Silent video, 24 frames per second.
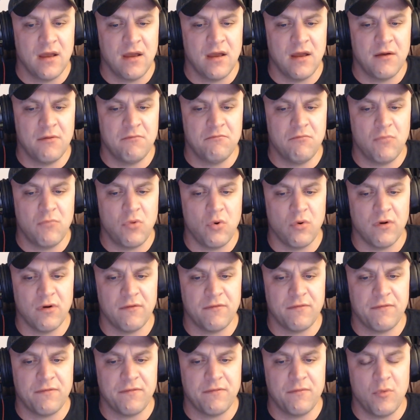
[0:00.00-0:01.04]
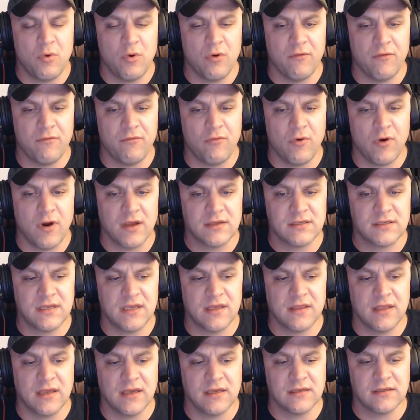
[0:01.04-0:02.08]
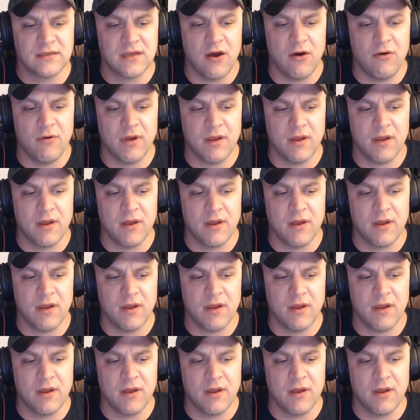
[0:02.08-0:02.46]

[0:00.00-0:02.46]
more of where I see things going.